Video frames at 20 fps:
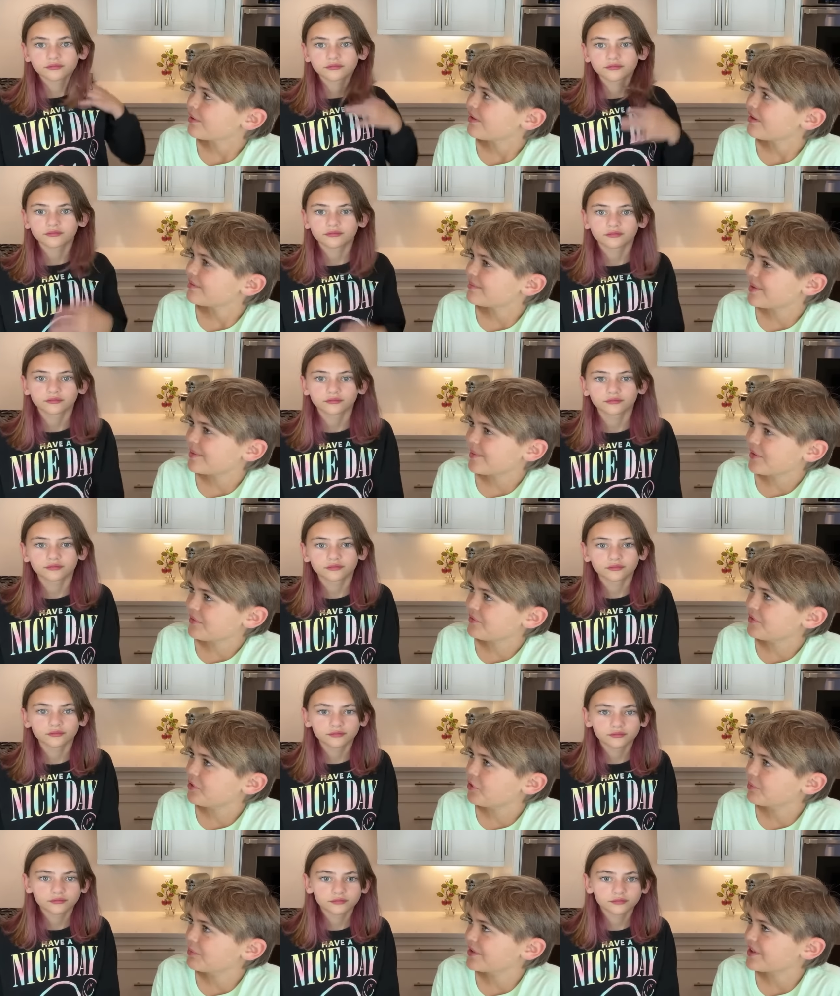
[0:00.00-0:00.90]
Speaker 1: it'd be my
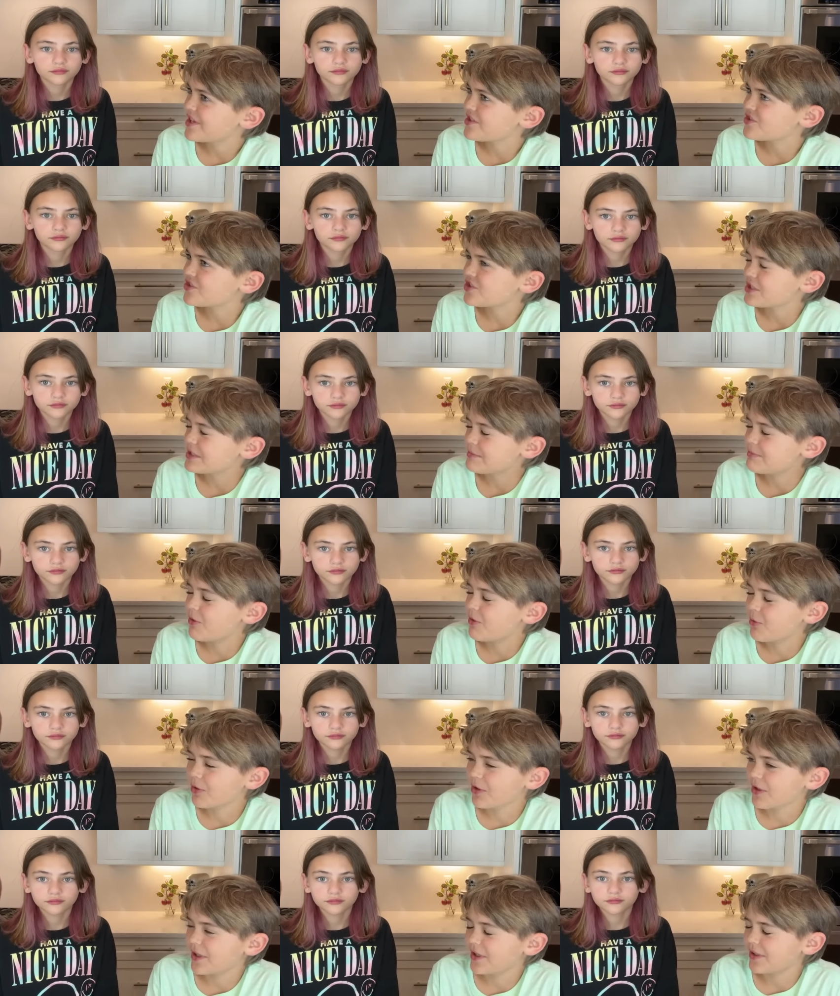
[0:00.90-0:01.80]
phone, but that's just
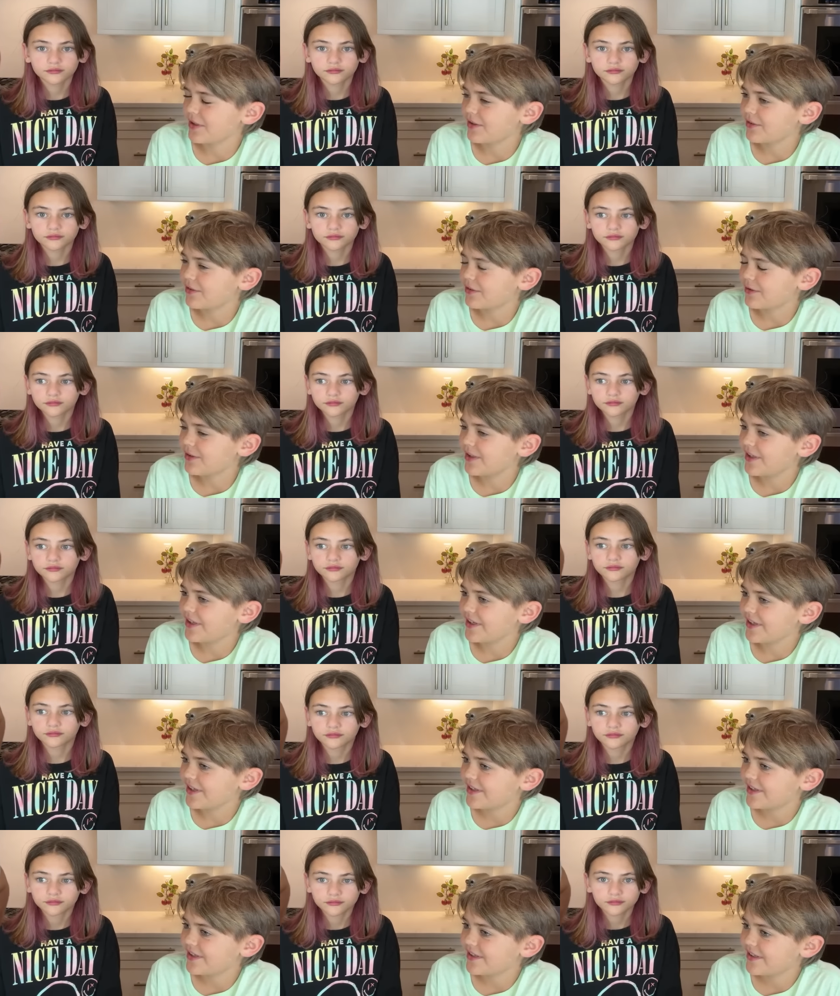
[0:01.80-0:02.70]
boring. So like,
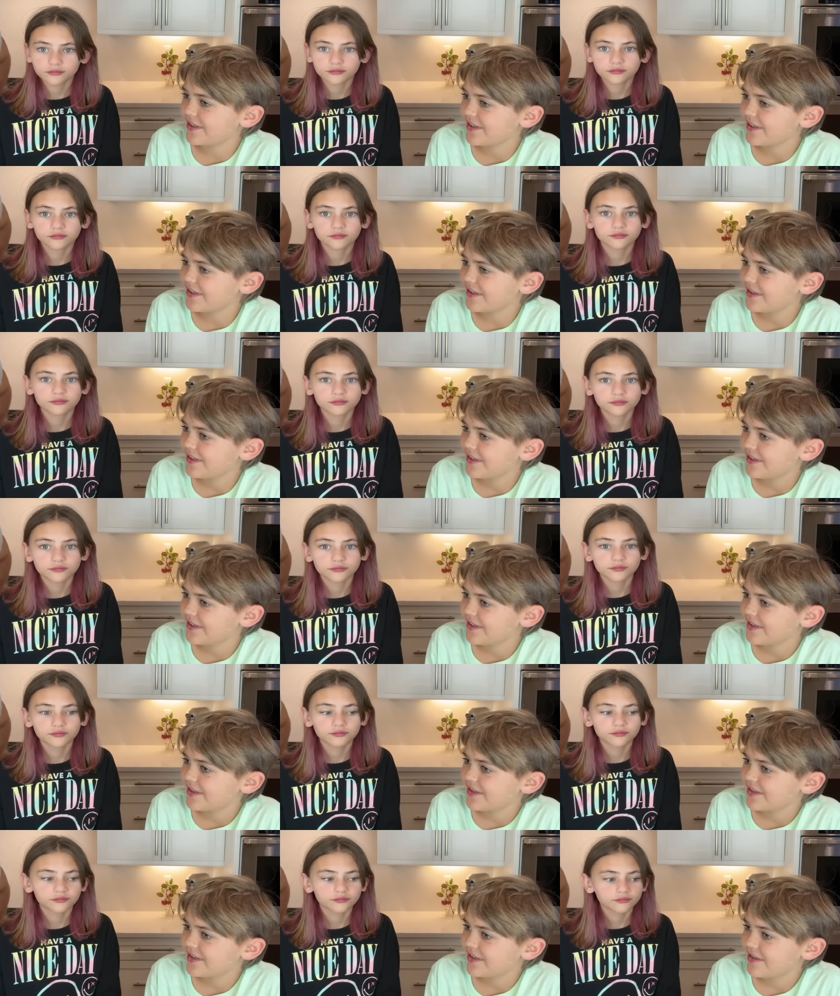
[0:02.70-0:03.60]

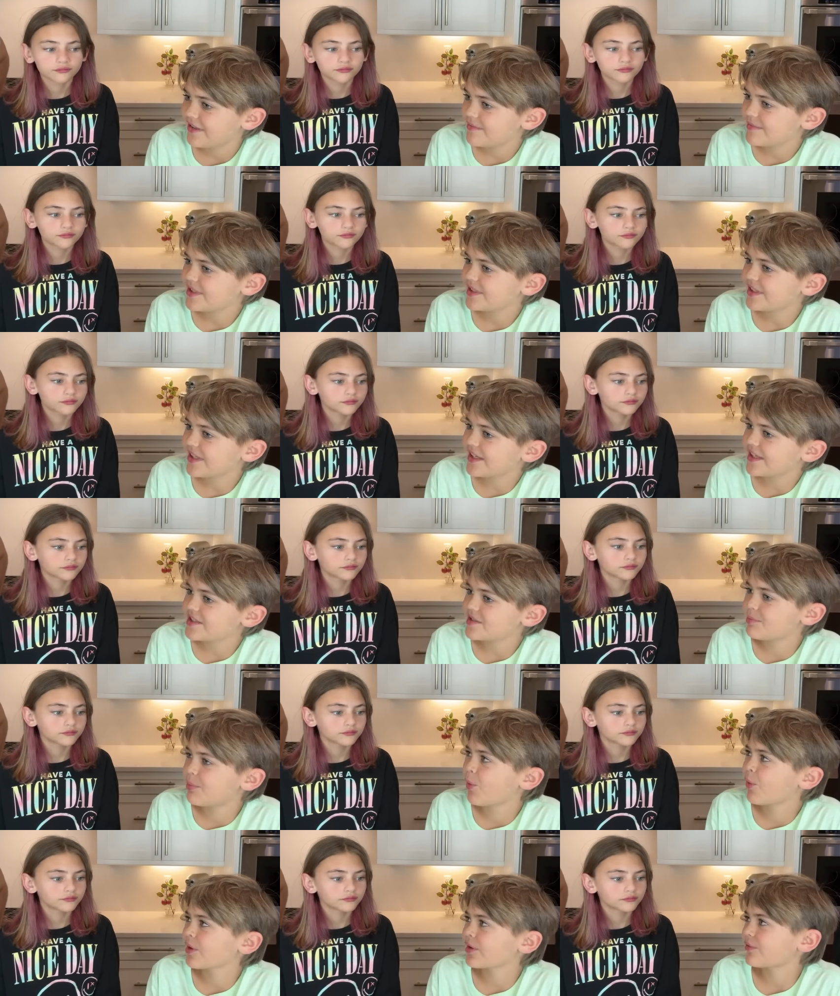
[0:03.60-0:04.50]
I mean, like it's
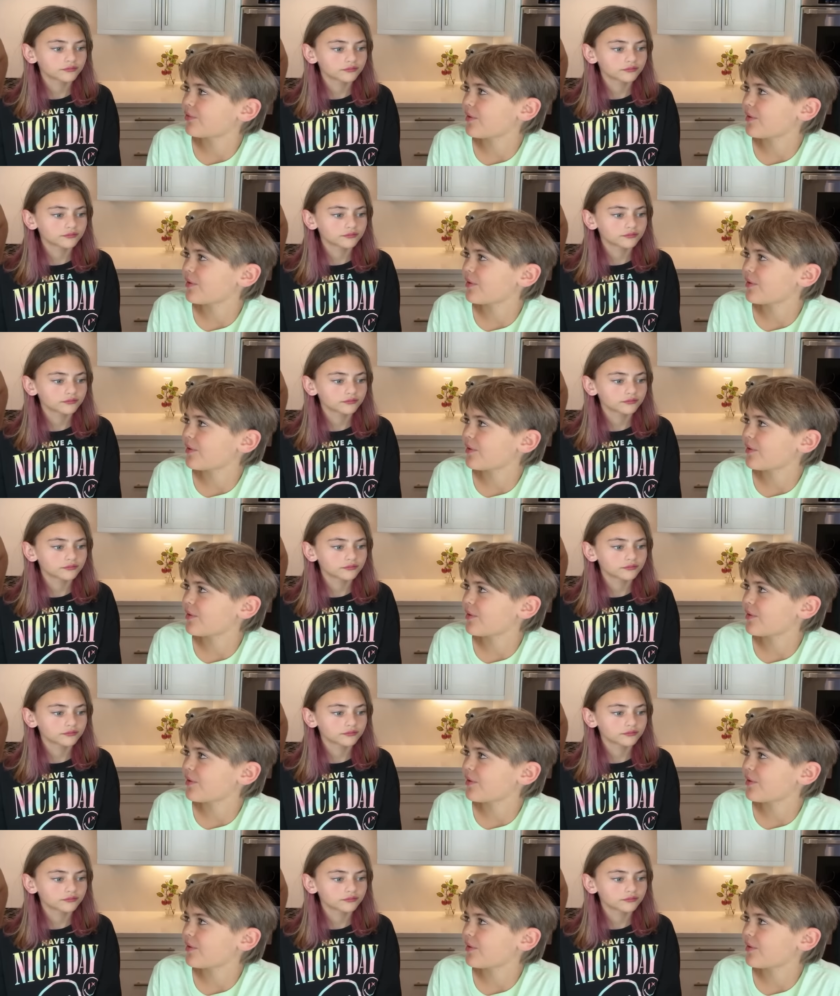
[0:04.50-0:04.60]
boring for